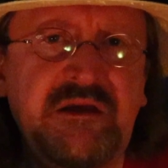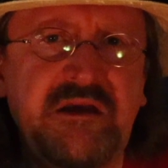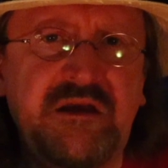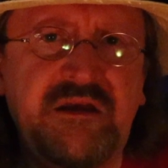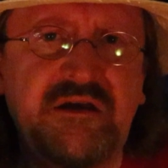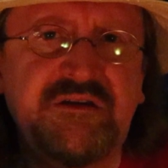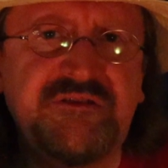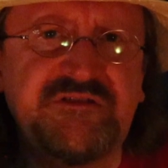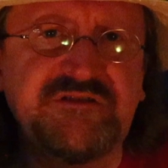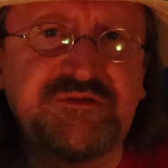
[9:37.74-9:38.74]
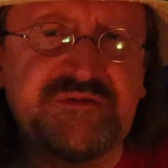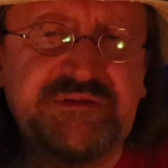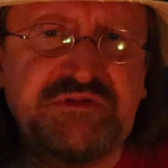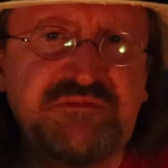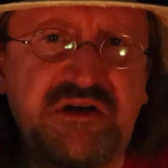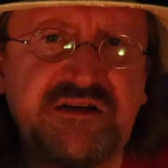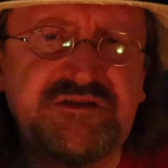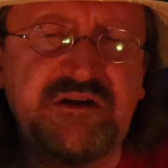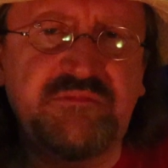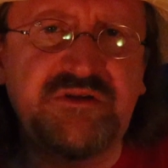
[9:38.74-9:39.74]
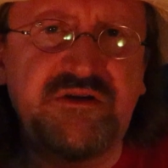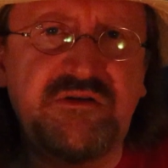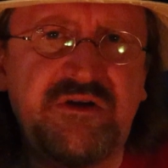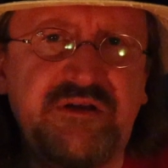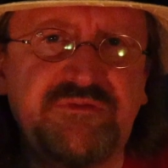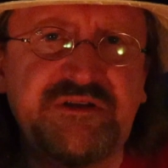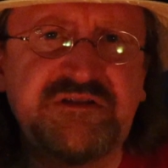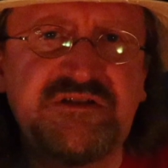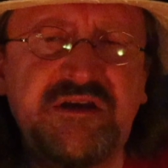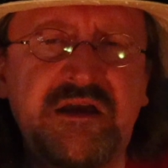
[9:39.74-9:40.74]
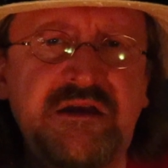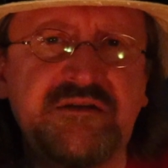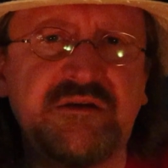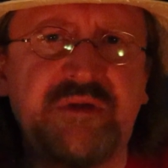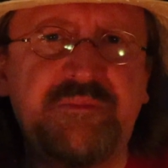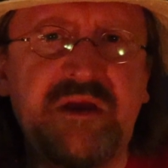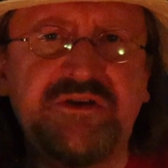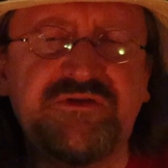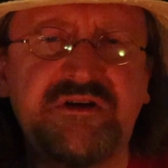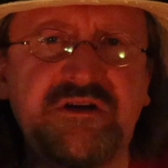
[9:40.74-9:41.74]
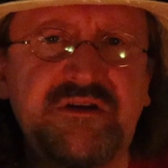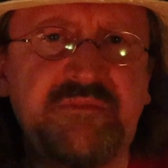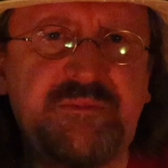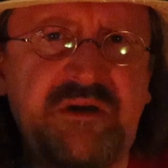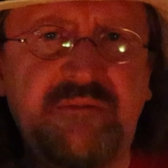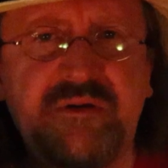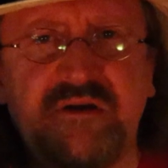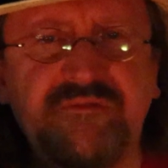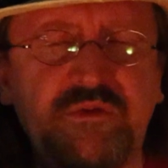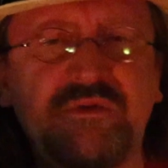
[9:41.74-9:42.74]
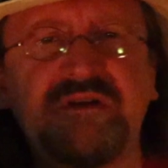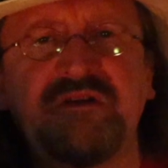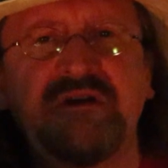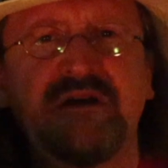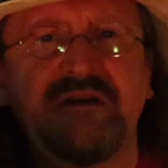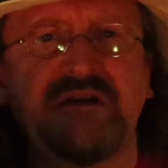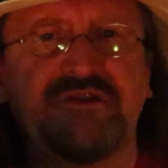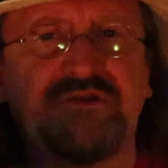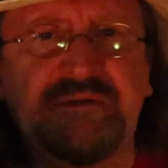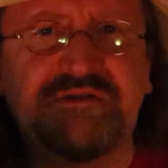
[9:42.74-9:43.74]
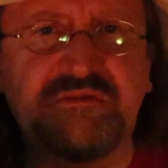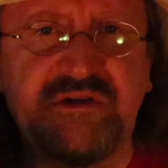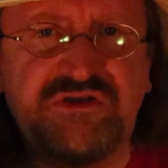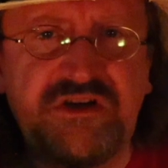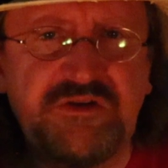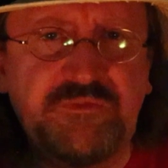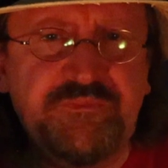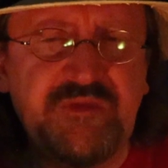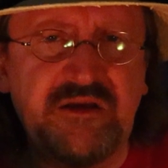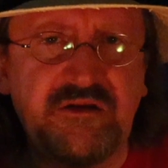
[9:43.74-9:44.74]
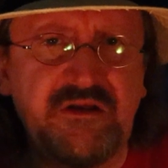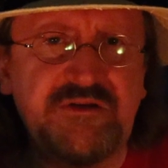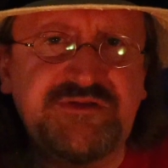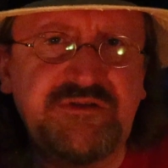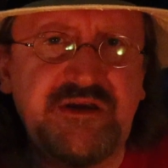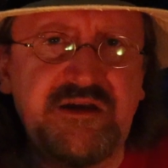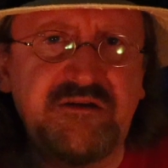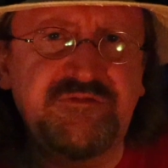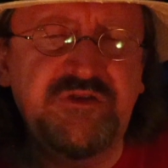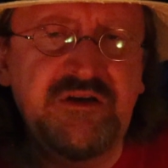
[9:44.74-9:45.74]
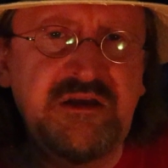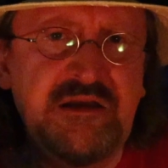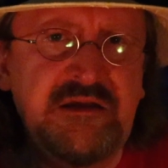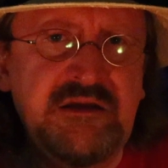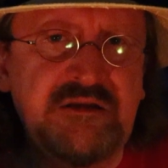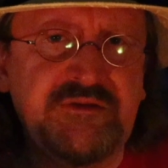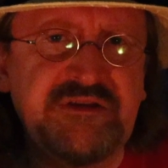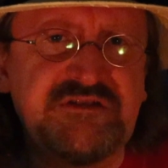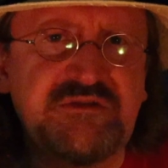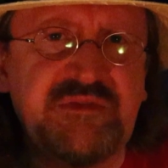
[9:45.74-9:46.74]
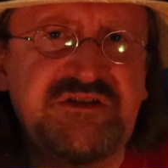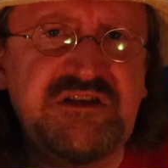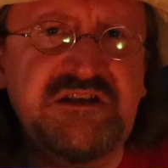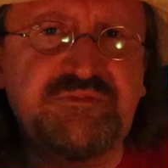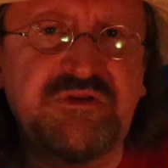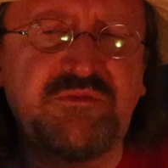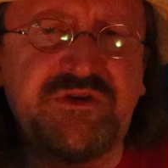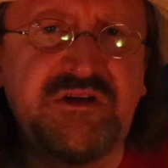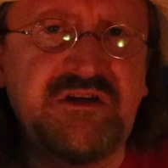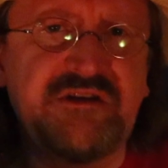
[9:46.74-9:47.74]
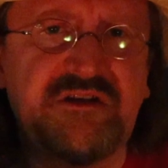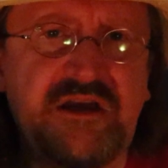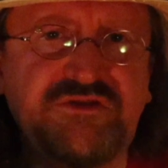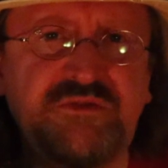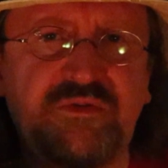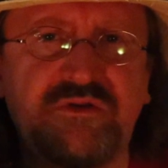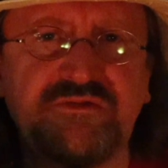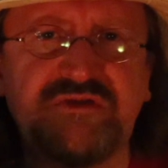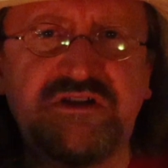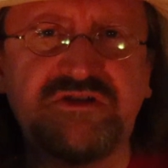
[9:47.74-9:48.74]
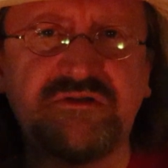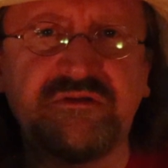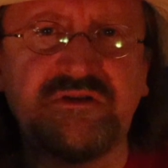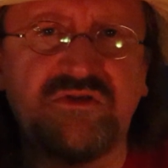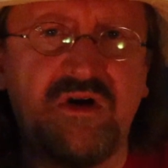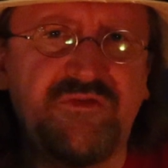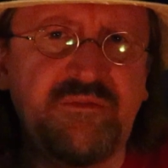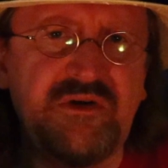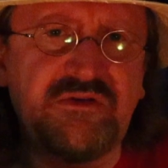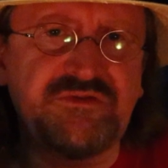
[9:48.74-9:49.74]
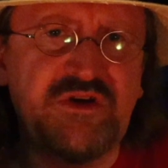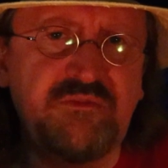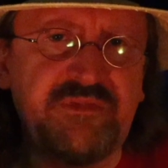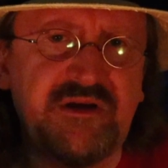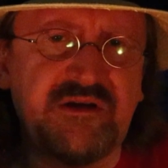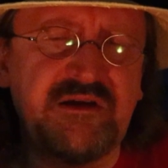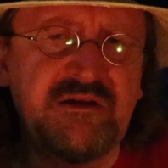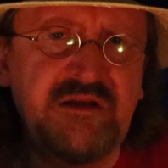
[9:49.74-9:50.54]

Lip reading: And in the description box down below, I'll have links to my Patreon and my PayPal if you want to contribute to my channel. And I'll also have links to my Teespring where you can get a Cashew Paw t-shirt, coffee mug, or tote bag.